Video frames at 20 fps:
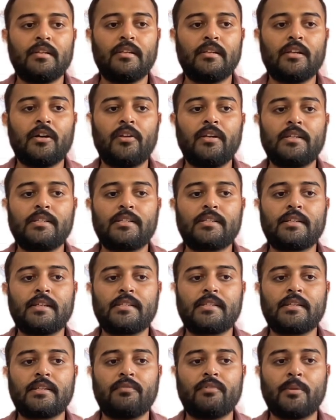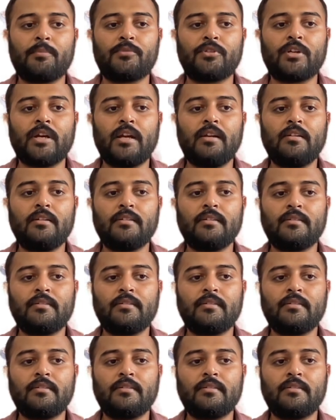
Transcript: Now let's test in web chat.